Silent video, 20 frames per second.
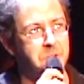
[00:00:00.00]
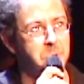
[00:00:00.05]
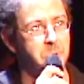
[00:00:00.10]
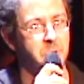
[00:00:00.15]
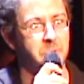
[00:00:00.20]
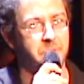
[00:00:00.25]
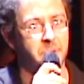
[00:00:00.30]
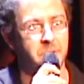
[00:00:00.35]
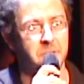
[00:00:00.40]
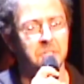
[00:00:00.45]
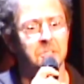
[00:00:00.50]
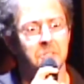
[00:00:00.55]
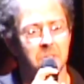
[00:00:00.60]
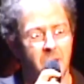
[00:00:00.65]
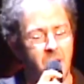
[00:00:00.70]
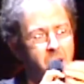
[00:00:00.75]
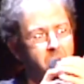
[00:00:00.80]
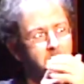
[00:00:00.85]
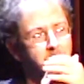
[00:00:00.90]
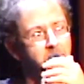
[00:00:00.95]
universe
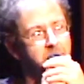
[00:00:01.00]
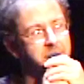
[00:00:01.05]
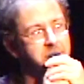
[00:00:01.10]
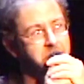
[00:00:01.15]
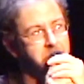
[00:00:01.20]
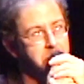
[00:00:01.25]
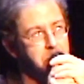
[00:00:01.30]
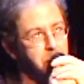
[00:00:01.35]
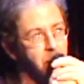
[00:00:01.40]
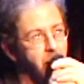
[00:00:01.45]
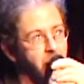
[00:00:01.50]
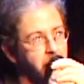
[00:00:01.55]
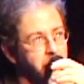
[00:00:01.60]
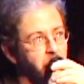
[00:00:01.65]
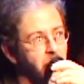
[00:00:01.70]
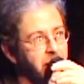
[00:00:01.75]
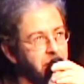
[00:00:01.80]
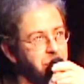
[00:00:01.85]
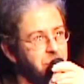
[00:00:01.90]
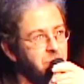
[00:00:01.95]
already in
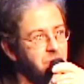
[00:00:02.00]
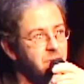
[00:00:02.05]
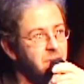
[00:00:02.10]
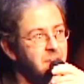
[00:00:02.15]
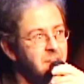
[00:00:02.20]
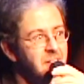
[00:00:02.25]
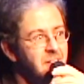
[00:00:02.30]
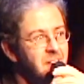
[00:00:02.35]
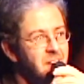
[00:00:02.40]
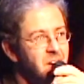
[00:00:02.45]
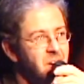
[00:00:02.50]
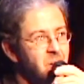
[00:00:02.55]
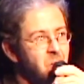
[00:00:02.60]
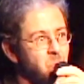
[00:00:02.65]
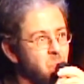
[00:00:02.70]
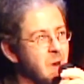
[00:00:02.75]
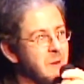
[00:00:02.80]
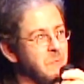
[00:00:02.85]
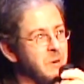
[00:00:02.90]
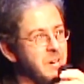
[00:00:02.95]
progress.
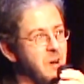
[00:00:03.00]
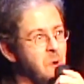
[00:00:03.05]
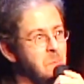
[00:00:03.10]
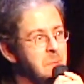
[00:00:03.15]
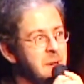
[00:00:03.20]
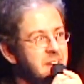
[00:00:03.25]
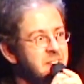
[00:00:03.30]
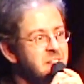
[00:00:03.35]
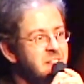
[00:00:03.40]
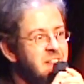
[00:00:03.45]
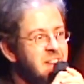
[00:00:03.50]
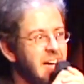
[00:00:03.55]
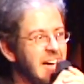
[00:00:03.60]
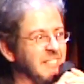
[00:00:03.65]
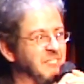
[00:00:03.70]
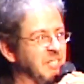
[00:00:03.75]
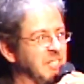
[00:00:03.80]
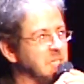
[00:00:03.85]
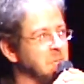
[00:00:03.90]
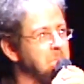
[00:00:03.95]
When we open,
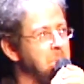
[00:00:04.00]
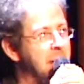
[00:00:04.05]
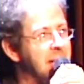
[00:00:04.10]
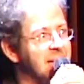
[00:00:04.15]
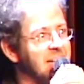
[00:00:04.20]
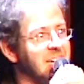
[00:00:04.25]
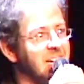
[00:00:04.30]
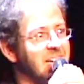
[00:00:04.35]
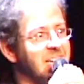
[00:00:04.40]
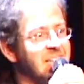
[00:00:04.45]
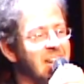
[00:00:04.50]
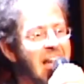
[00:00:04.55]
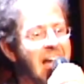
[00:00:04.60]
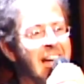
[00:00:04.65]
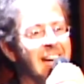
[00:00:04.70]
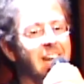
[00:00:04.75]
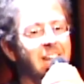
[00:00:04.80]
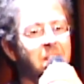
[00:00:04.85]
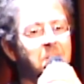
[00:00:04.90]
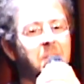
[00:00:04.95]
it's expanding
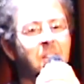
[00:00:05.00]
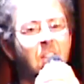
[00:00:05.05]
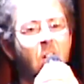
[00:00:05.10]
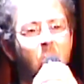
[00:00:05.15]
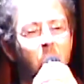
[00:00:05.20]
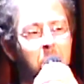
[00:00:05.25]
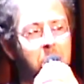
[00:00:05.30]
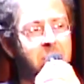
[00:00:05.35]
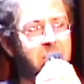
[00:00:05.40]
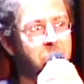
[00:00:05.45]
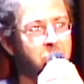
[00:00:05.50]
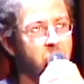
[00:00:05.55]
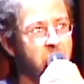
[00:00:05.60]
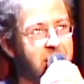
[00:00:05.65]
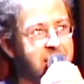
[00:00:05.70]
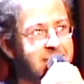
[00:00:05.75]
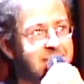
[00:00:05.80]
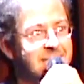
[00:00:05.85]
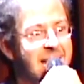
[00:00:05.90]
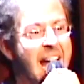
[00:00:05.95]
at an alarming
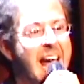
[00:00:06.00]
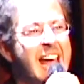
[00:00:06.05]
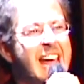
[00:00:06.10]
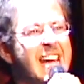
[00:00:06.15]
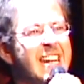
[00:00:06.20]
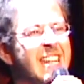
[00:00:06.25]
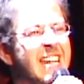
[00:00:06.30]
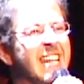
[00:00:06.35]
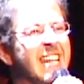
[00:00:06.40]
rate, and